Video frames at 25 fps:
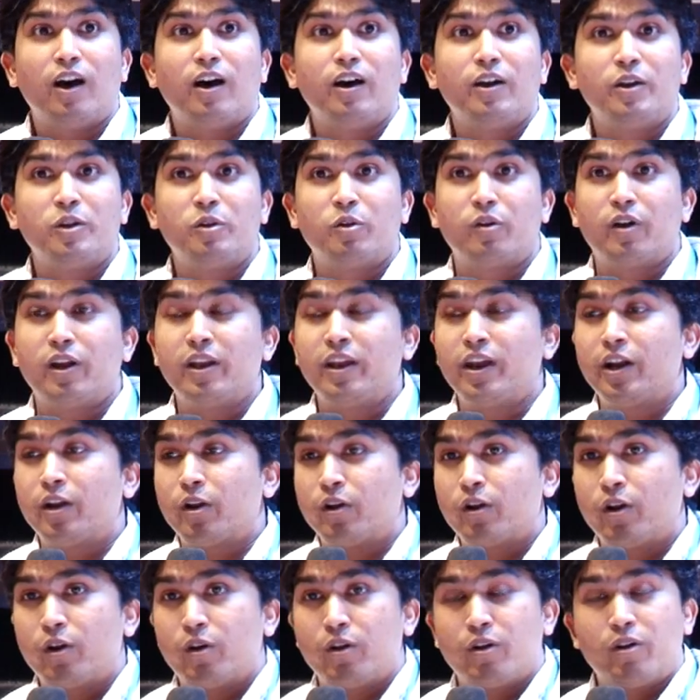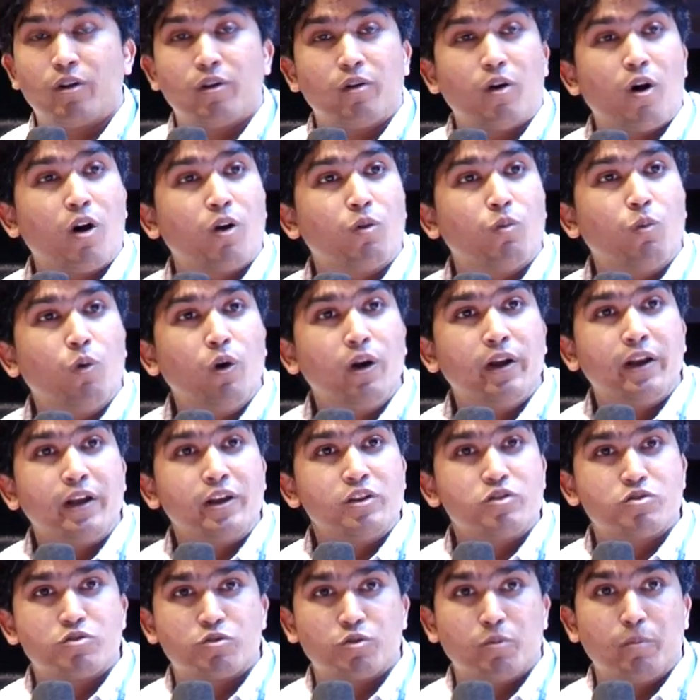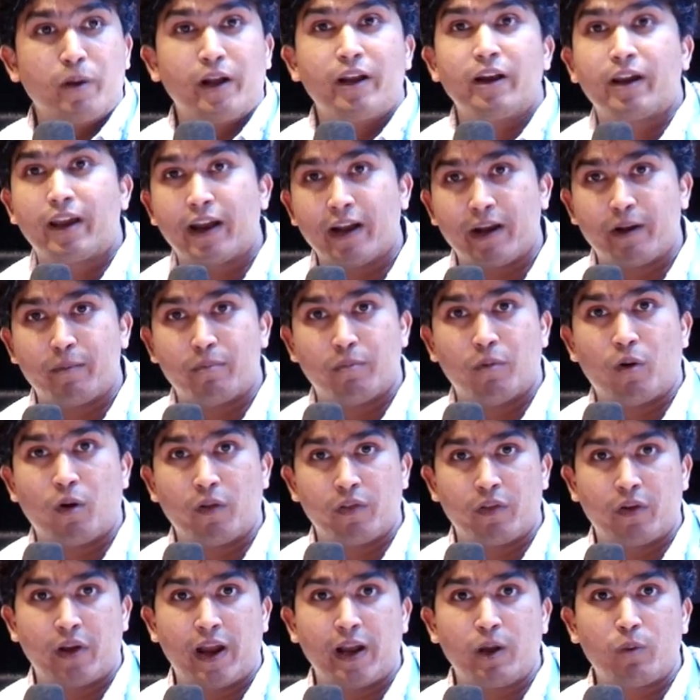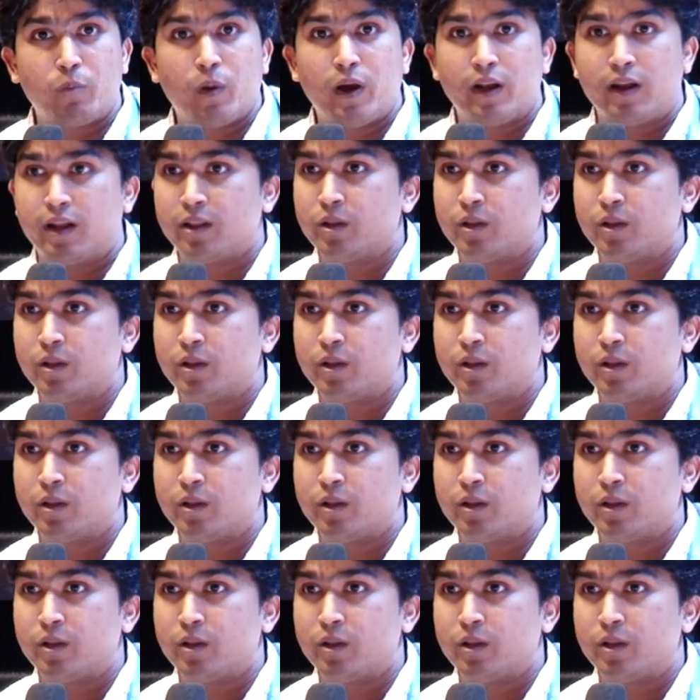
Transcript: you're running it on a wrong voltage, so better get it on the right one,